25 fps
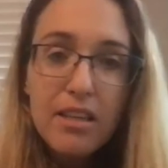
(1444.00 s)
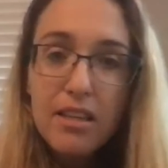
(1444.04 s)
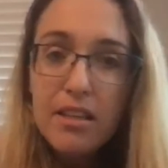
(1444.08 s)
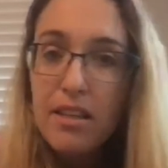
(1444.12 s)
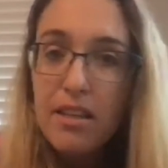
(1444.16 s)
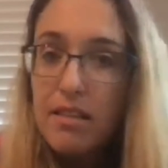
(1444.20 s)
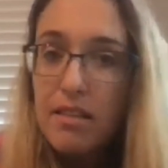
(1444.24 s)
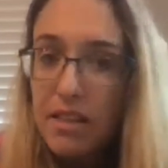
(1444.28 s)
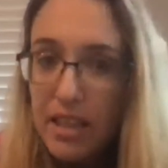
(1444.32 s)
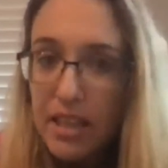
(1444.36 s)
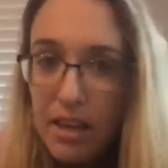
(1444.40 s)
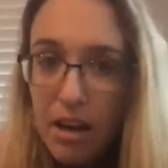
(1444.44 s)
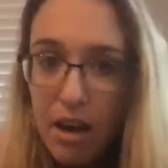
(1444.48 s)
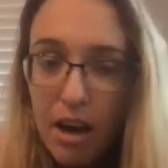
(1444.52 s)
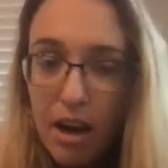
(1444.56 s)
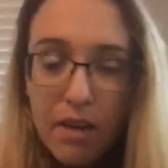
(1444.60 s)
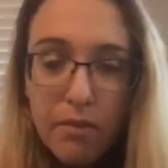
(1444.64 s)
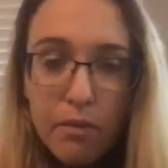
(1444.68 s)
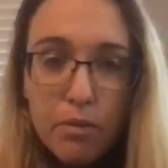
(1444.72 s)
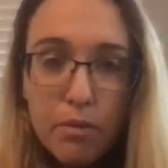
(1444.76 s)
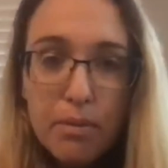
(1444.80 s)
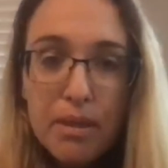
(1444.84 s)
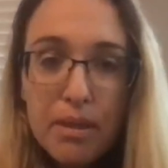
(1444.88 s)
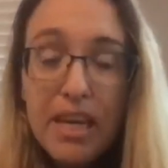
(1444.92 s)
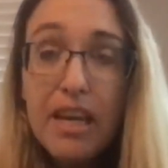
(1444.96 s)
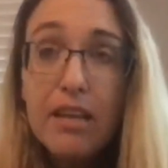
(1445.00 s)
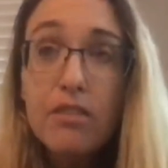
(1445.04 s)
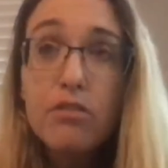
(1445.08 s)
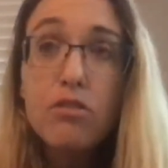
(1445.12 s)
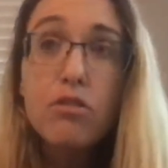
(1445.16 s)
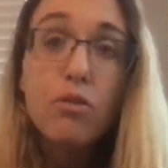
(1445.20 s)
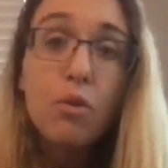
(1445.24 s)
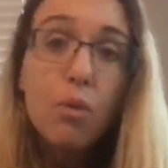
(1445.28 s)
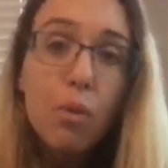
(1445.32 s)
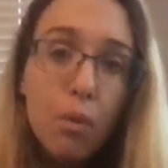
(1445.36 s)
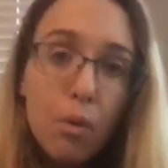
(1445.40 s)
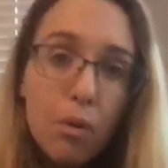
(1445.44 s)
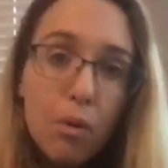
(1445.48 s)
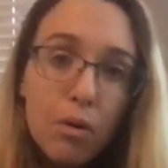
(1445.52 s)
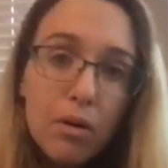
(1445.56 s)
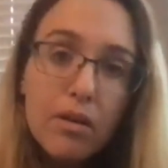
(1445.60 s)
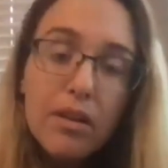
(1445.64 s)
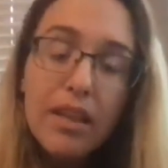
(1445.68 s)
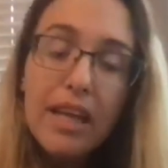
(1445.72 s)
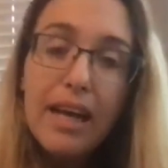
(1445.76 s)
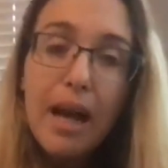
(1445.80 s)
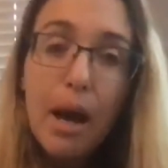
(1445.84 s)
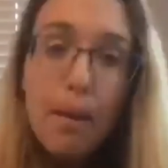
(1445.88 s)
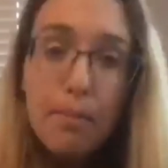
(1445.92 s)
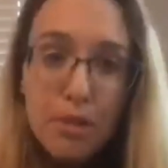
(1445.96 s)
and then the hunt would be canceled, or
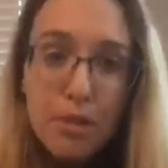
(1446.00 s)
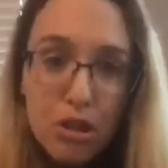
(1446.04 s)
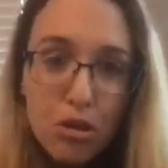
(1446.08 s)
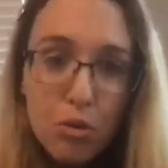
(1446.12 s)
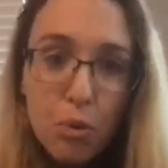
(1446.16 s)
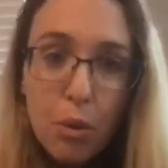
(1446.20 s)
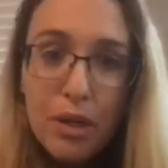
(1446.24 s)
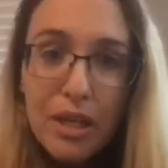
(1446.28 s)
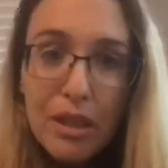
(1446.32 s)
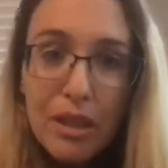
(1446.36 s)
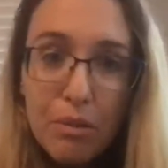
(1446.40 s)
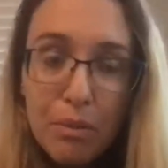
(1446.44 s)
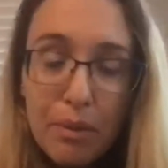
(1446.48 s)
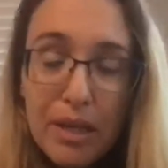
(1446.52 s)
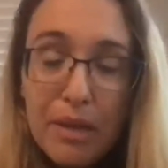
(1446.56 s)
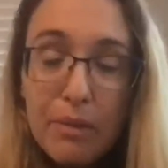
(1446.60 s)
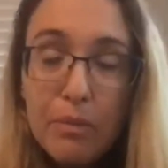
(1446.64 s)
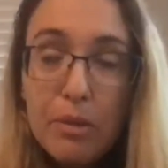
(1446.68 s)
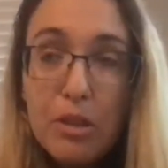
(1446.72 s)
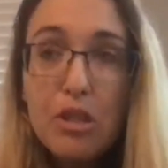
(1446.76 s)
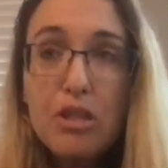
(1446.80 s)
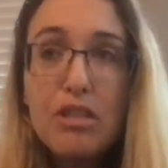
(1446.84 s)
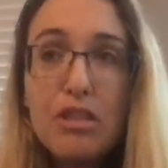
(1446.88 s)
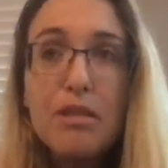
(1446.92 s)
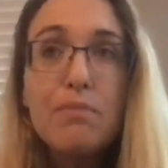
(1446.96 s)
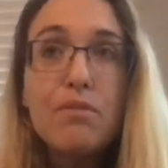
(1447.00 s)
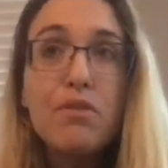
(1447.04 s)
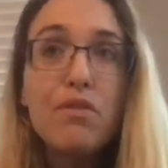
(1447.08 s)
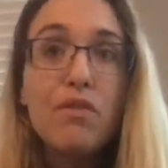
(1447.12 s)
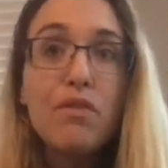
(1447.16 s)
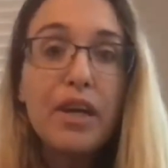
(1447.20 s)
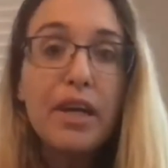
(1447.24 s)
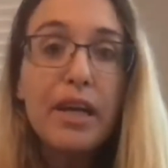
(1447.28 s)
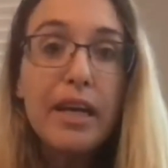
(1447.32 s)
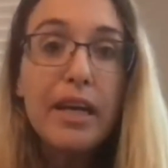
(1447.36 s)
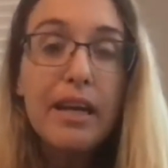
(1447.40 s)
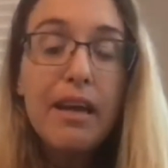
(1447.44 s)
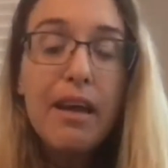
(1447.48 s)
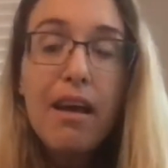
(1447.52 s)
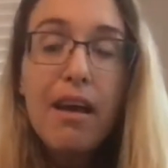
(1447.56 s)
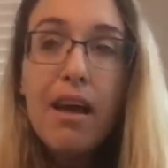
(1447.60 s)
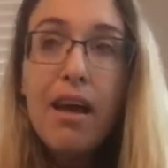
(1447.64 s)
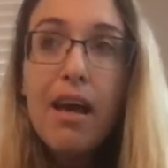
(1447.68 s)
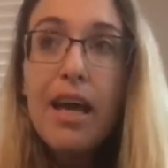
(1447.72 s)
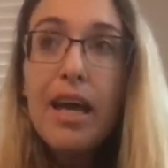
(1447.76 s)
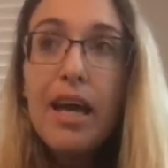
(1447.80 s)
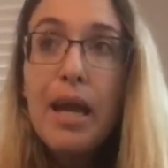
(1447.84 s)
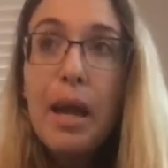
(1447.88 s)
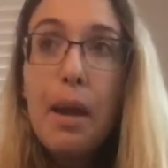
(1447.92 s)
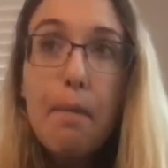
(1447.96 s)
like up to 23, which seems very
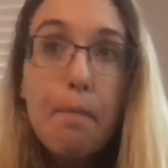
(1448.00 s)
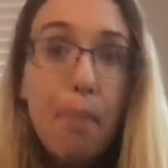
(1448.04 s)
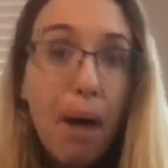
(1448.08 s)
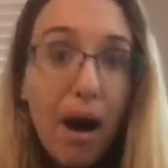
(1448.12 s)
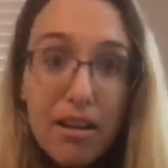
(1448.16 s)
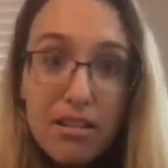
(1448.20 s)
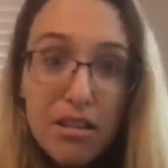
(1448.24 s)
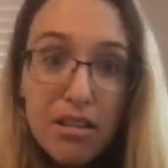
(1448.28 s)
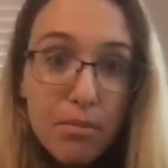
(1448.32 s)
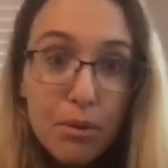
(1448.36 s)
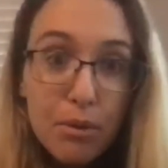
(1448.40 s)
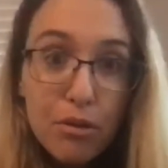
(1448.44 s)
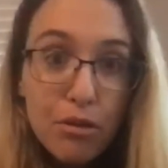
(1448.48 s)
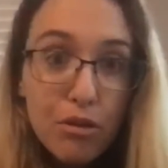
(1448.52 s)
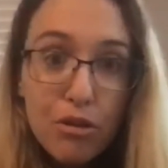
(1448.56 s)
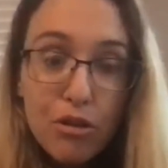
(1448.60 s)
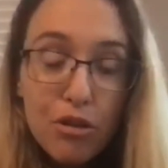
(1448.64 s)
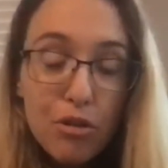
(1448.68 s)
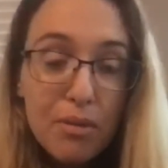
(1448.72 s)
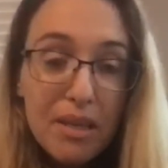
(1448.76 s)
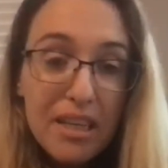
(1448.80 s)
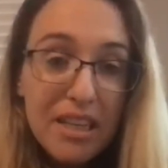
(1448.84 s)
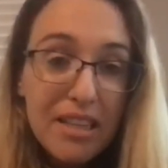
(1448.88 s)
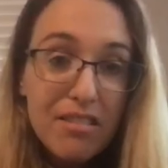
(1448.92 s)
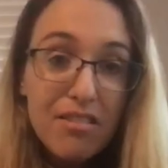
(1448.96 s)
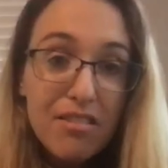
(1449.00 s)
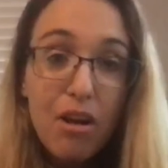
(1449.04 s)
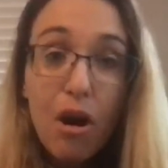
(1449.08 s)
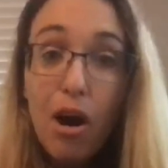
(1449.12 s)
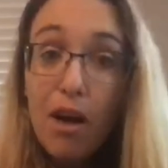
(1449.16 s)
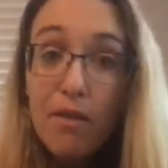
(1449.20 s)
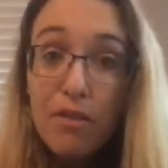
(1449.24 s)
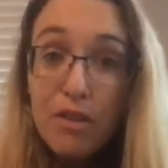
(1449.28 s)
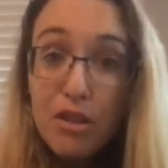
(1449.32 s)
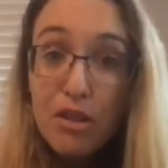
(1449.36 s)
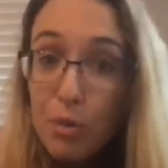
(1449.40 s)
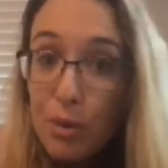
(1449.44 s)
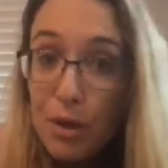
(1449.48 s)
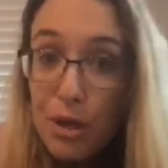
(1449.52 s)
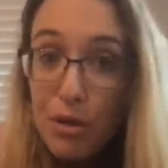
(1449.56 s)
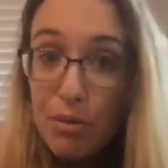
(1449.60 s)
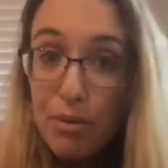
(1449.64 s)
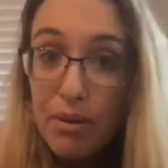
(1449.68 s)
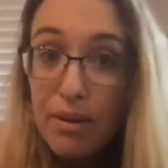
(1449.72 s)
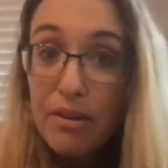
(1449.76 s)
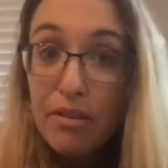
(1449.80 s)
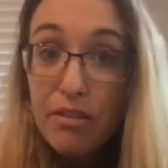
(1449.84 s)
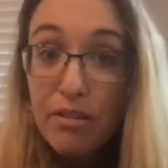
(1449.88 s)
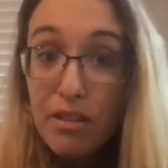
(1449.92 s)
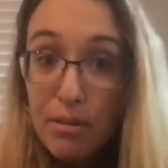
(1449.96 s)
impossible to do, because to harvest 23
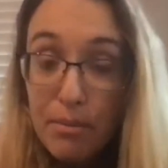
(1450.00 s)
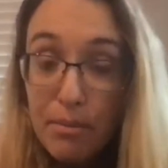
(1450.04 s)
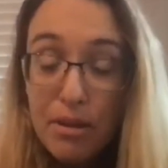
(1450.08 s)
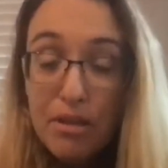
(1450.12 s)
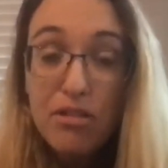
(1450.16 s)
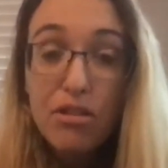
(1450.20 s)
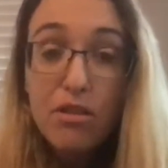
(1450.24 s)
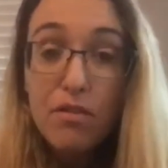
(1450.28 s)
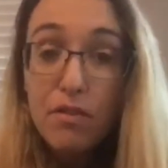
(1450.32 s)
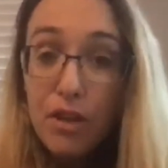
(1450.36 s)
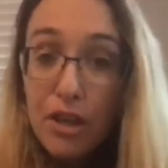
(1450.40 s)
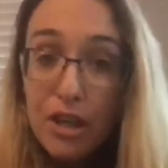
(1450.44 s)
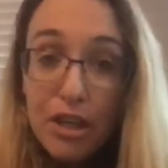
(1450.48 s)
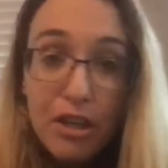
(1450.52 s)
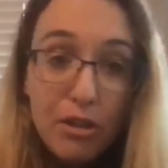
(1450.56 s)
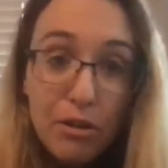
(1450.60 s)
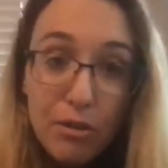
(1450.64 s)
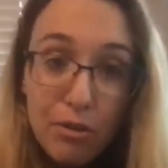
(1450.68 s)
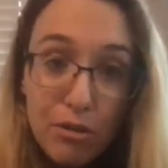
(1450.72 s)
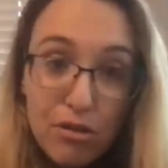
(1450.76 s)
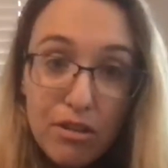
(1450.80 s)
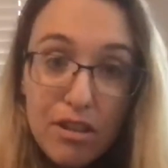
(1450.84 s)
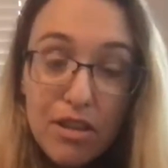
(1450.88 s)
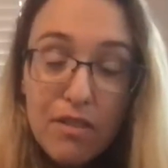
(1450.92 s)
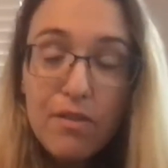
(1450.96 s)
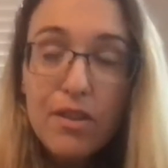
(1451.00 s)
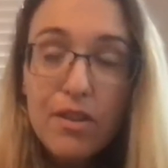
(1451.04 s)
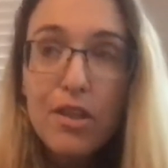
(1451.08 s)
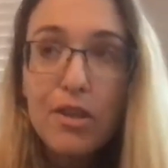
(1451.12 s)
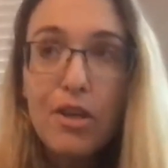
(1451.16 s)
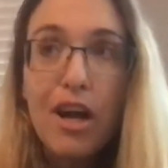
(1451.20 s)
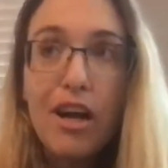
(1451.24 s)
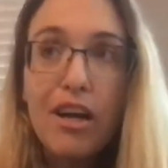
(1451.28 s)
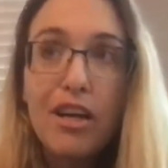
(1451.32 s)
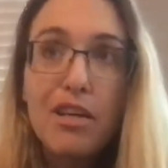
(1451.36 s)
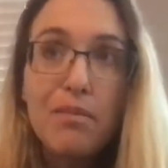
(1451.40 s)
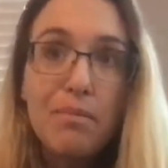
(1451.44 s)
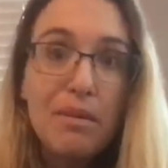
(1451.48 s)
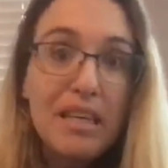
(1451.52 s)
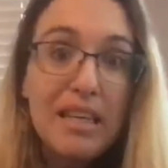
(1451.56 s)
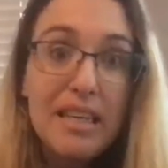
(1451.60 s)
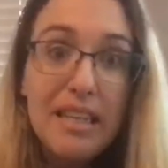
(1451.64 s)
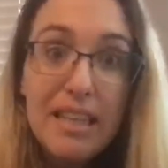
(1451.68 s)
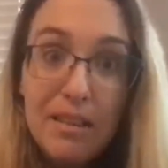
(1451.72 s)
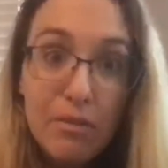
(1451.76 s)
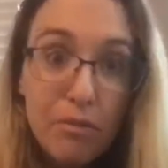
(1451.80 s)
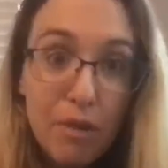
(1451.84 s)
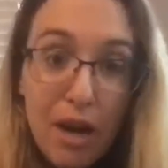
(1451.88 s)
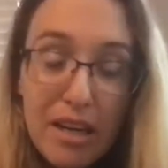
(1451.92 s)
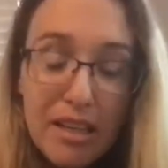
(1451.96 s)
grizzly bears, they're very elusive. They're not going to be
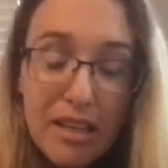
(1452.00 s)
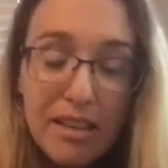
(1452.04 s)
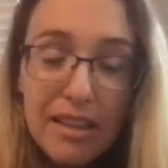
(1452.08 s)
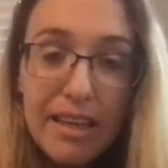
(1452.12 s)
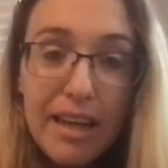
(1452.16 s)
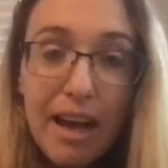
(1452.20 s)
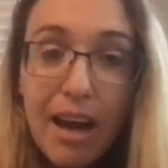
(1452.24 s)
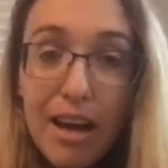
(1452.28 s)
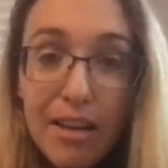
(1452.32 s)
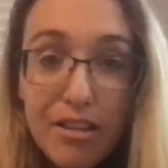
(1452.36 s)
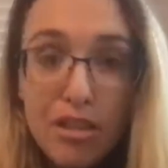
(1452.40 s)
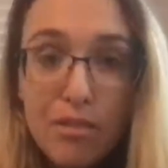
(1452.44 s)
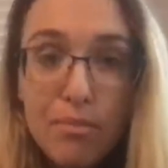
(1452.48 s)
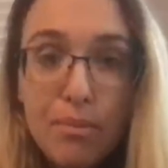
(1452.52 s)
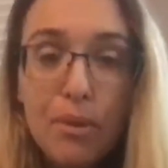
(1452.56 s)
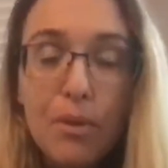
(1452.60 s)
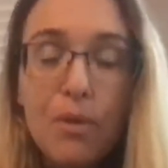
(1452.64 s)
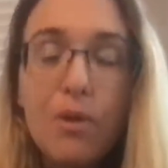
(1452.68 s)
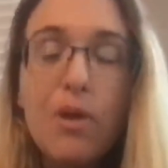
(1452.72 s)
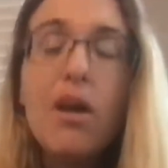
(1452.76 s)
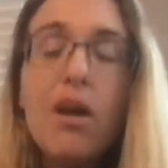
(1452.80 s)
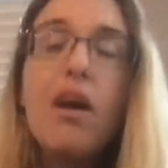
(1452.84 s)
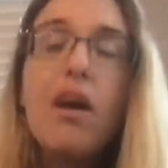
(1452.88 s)
readily huntable.